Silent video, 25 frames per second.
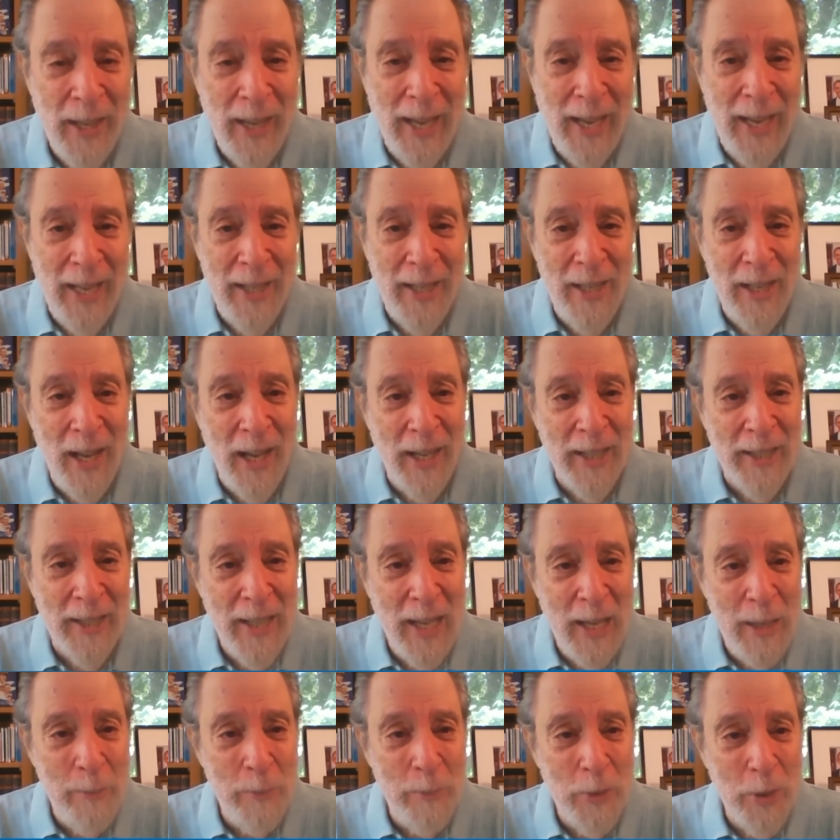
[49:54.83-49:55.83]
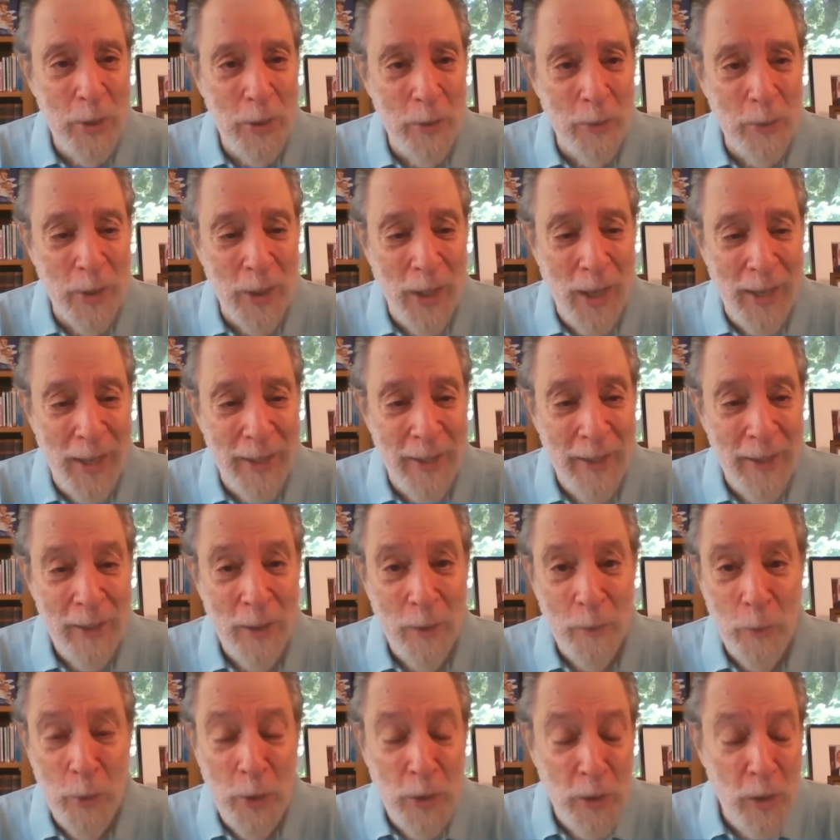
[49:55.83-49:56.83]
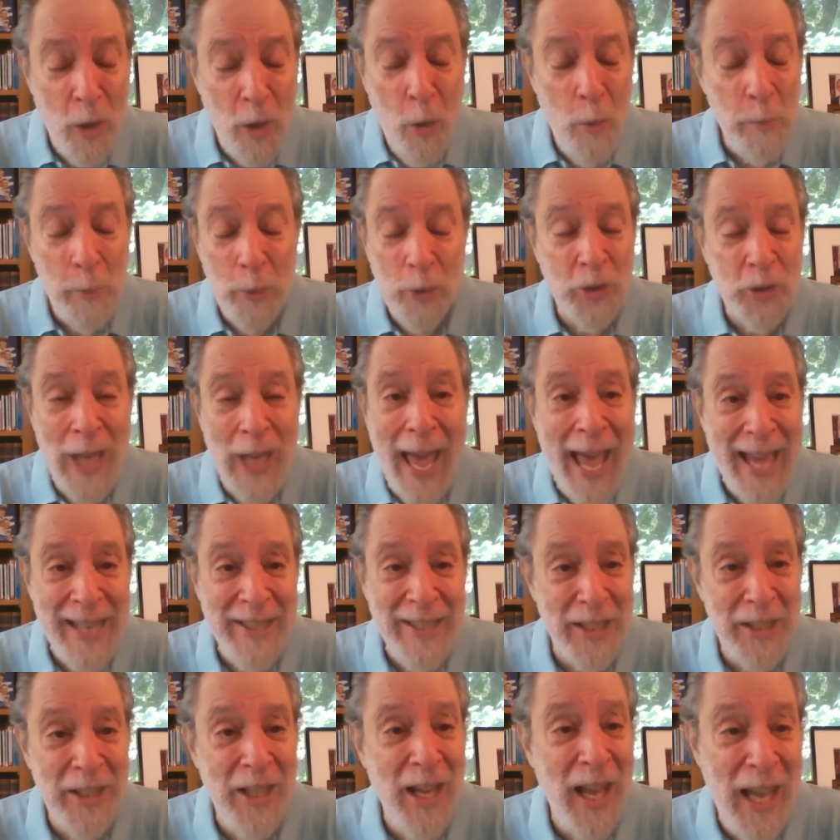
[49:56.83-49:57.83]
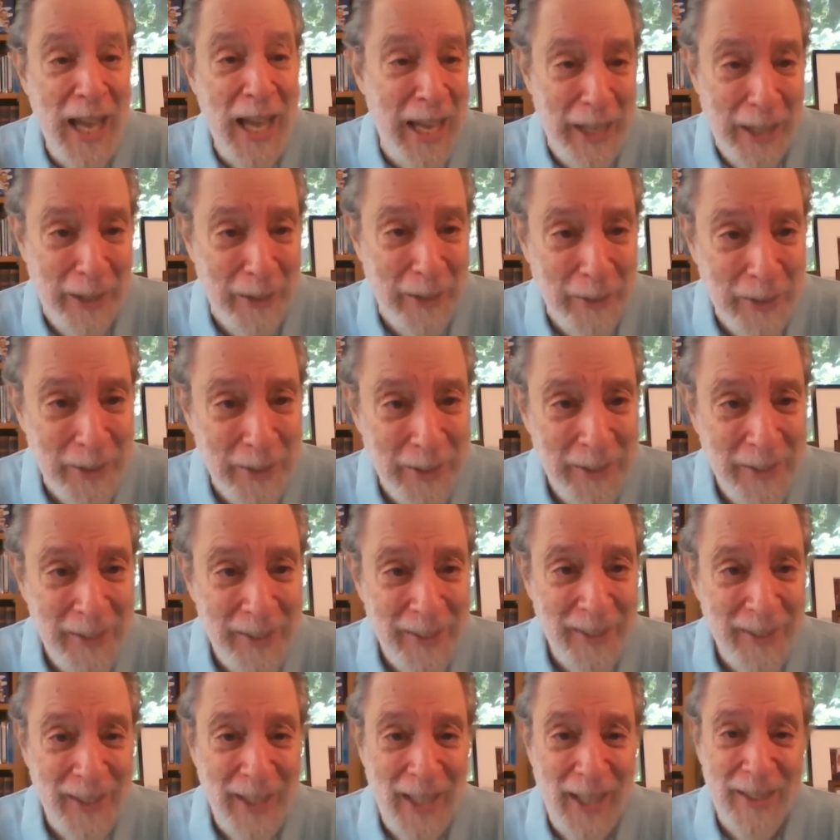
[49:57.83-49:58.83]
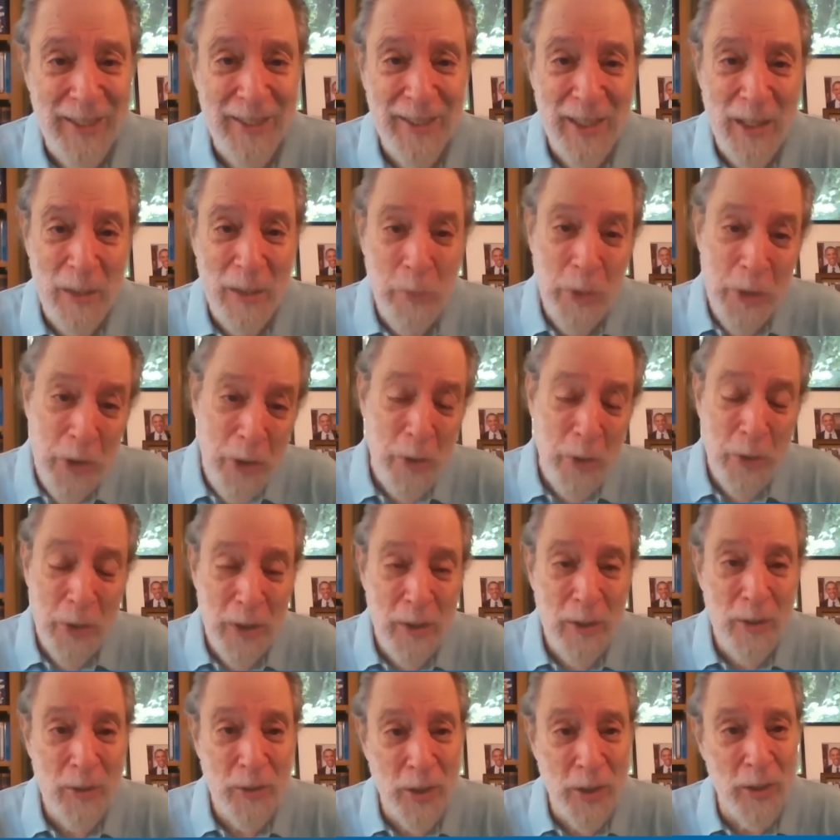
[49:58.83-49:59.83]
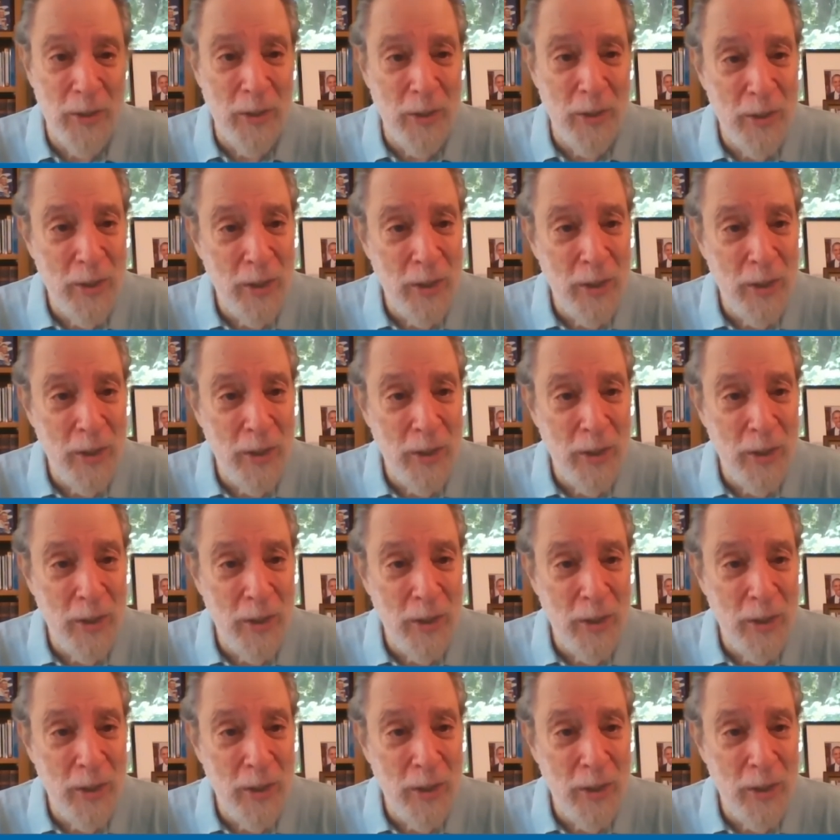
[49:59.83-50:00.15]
And I came to you and I almost hat in hand and said, would you consider,